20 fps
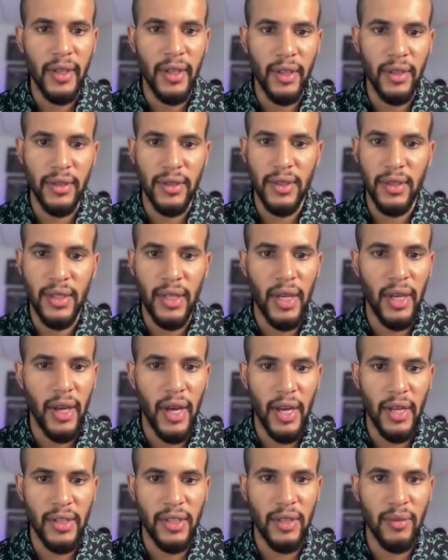it
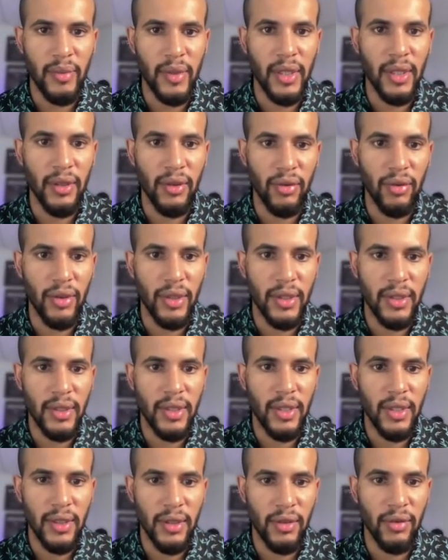has to be the
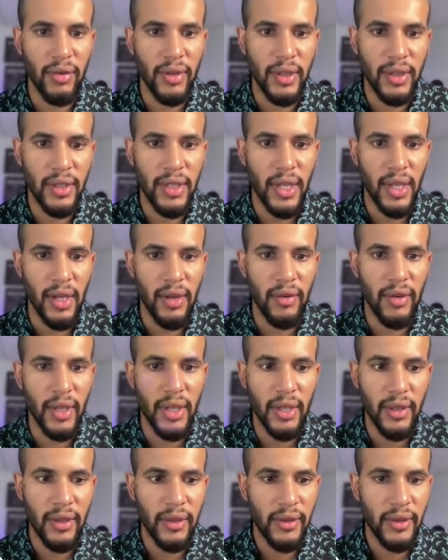north
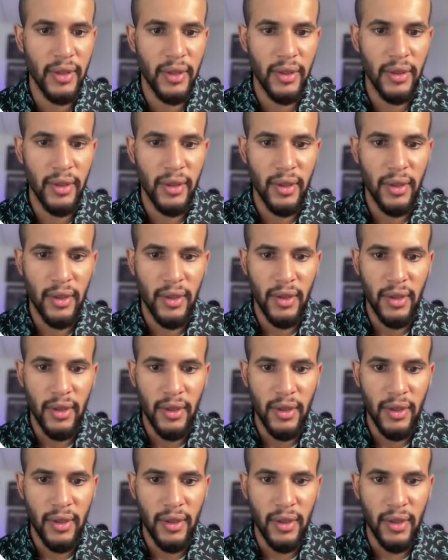area.
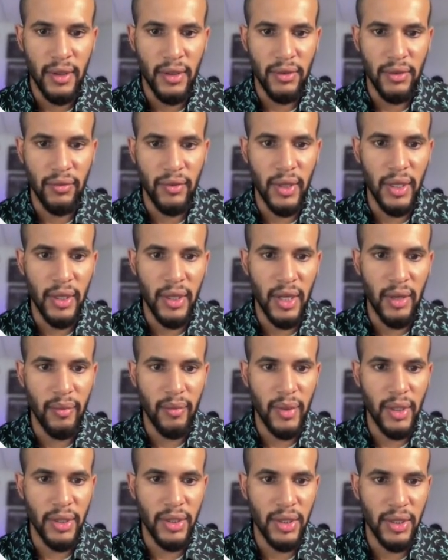There's really not
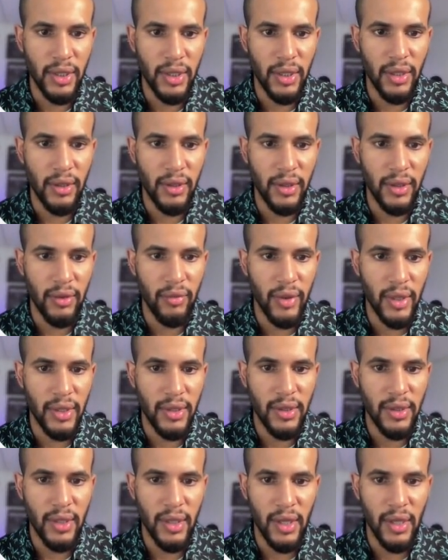much here in the
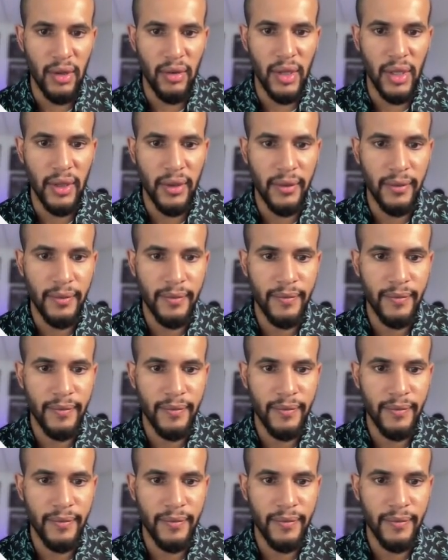west area.